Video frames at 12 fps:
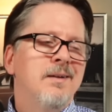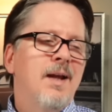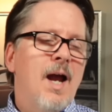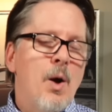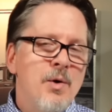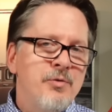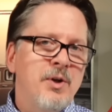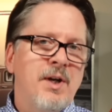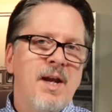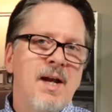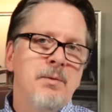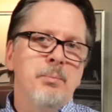However, it
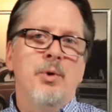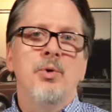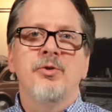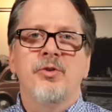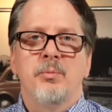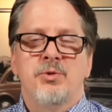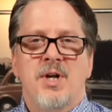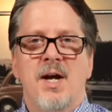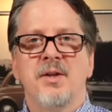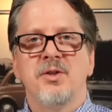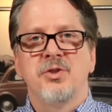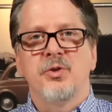can pose some
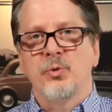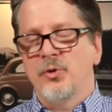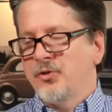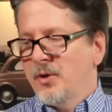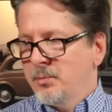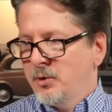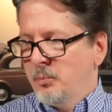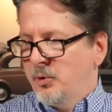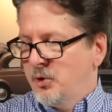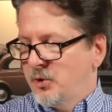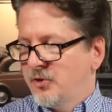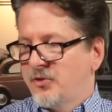challenges with some
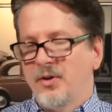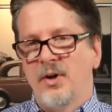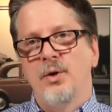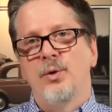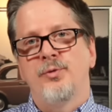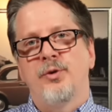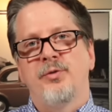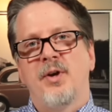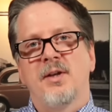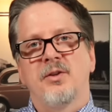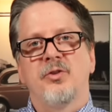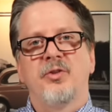computers, and I know for a
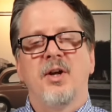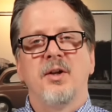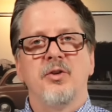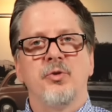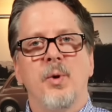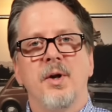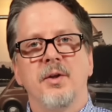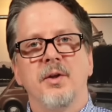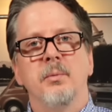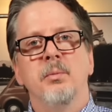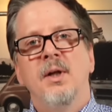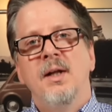fact this Dell is one of
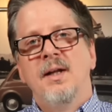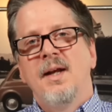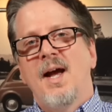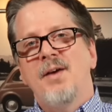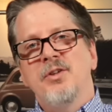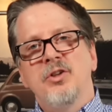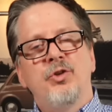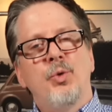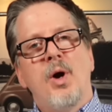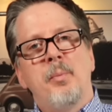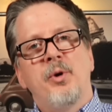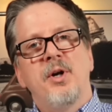them. Having the
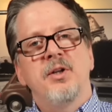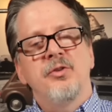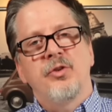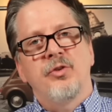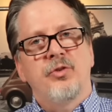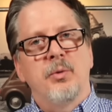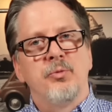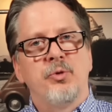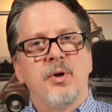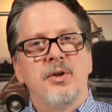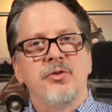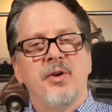two operating systems
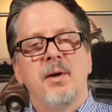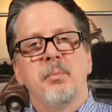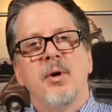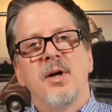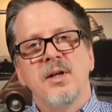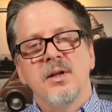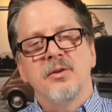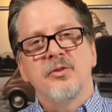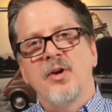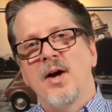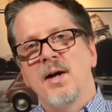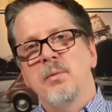running side by
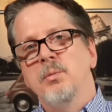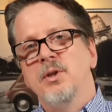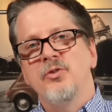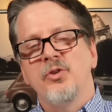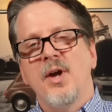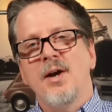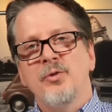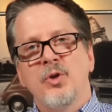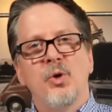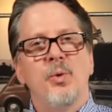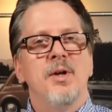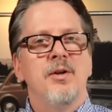side means you have
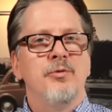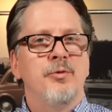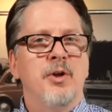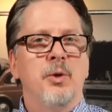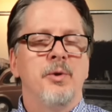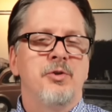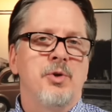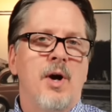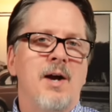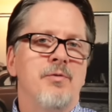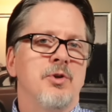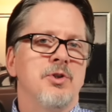to go in and fiddle with
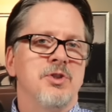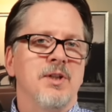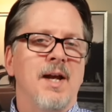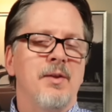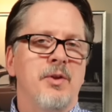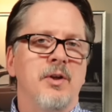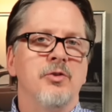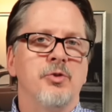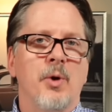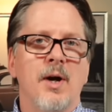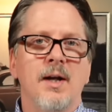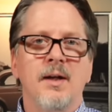drivers and get things
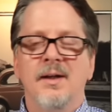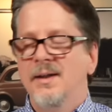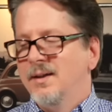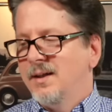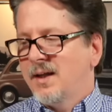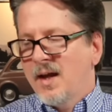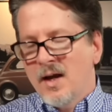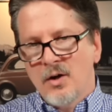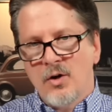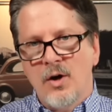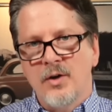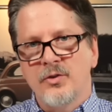right. It can
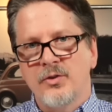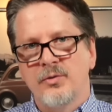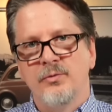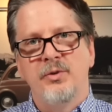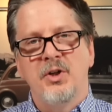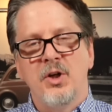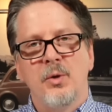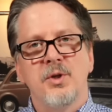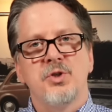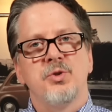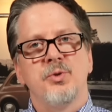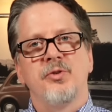cause video
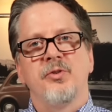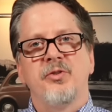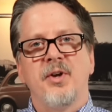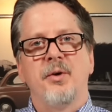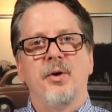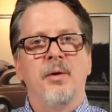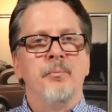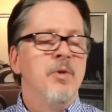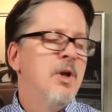issues, etc.